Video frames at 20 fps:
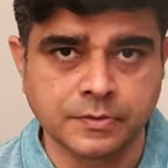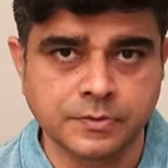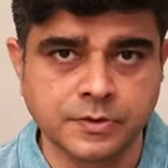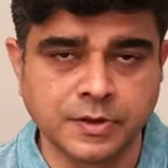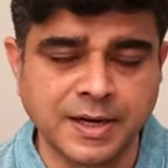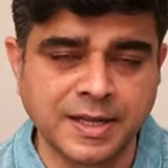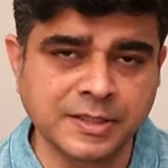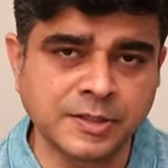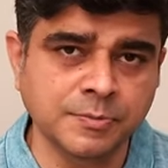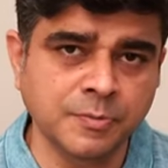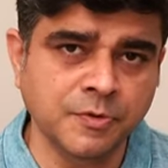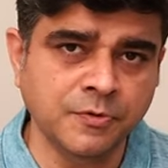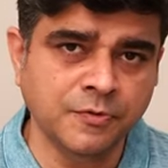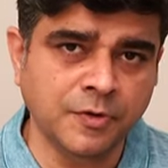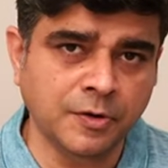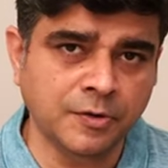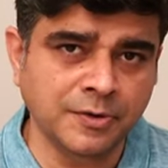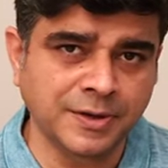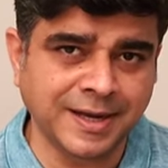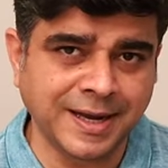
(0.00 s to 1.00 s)
So let's move
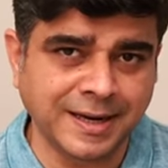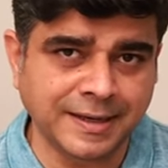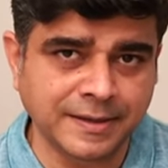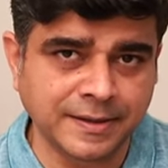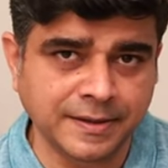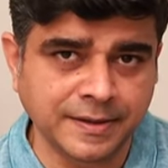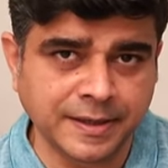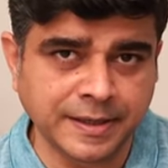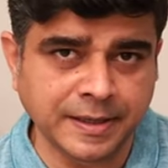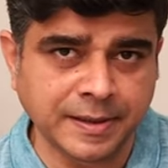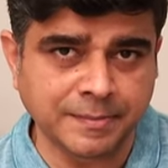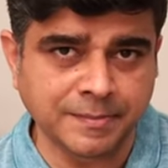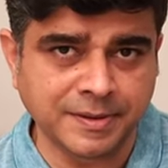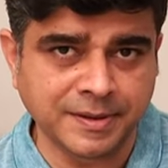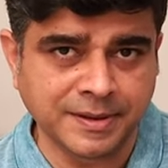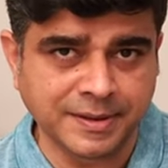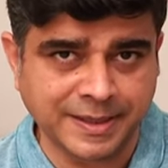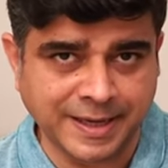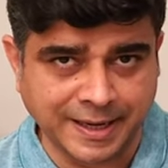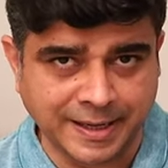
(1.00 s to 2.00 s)
on to category number
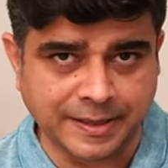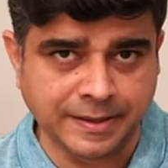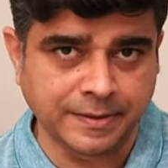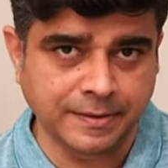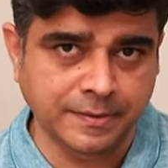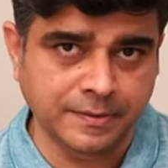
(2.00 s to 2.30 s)
10